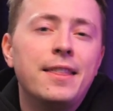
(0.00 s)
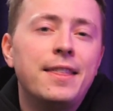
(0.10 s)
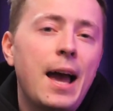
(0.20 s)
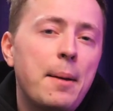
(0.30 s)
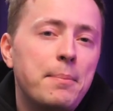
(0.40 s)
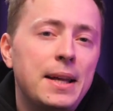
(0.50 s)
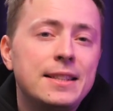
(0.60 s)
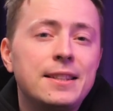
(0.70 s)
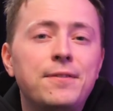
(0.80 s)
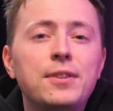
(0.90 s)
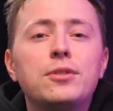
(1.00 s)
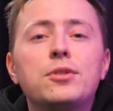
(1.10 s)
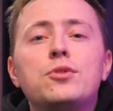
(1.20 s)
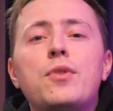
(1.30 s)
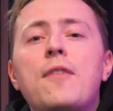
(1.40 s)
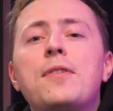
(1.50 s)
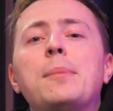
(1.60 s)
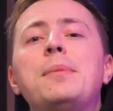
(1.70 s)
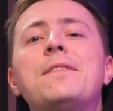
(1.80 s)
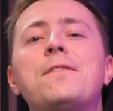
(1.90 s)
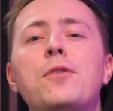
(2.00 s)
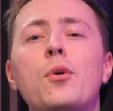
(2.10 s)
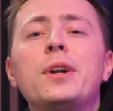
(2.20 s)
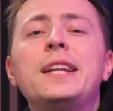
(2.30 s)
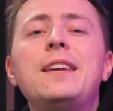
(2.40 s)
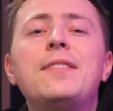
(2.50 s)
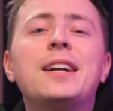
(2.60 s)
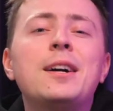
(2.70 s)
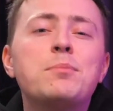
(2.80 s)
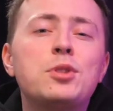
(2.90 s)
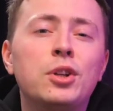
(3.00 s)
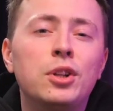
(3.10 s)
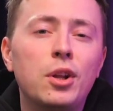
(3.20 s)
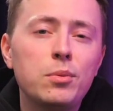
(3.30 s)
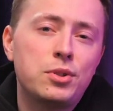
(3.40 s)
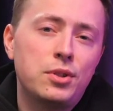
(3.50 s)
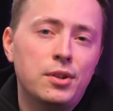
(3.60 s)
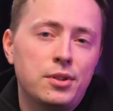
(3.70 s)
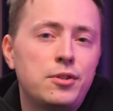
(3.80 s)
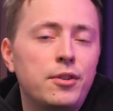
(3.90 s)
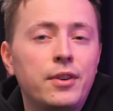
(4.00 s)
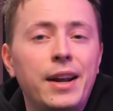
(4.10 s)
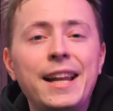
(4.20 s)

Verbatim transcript: That means it filters traffic before it even comes close to your server,